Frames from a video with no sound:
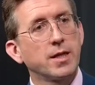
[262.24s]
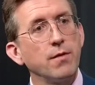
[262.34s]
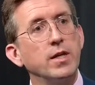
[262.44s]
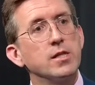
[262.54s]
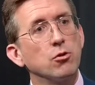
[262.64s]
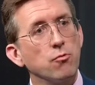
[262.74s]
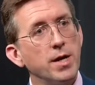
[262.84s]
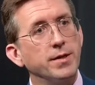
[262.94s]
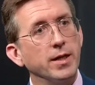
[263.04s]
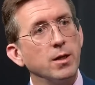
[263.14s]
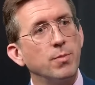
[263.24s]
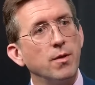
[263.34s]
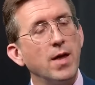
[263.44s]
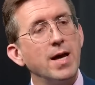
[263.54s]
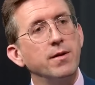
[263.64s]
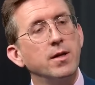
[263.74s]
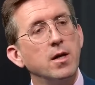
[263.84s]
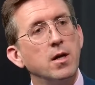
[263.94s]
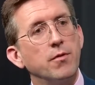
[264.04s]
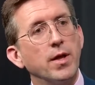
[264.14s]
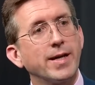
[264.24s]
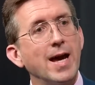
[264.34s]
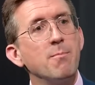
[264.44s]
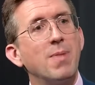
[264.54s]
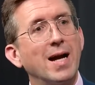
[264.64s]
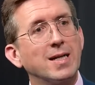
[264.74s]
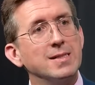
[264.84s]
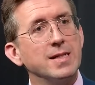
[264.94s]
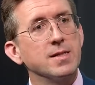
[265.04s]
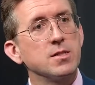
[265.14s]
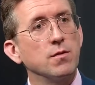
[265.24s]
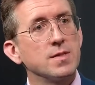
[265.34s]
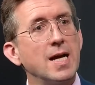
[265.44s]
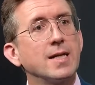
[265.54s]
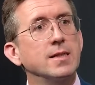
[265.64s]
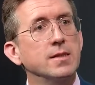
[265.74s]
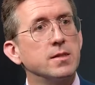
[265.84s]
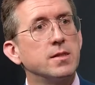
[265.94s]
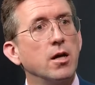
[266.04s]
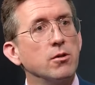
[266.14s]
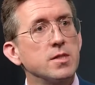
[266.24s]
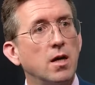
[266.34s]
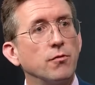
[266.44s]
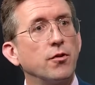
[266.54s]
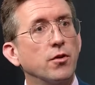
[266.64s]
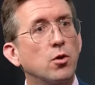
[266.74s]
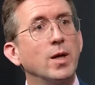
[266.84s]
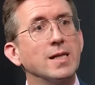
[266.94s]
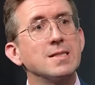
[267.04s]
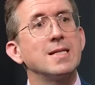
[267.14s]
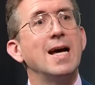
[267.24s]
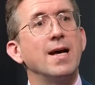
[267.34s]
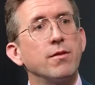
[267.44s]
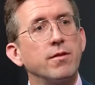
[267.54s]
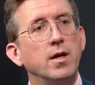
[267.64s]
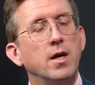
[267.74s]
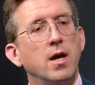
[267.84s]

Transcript: given it already, but then they came back and did a sort of second dose after the Queen's death.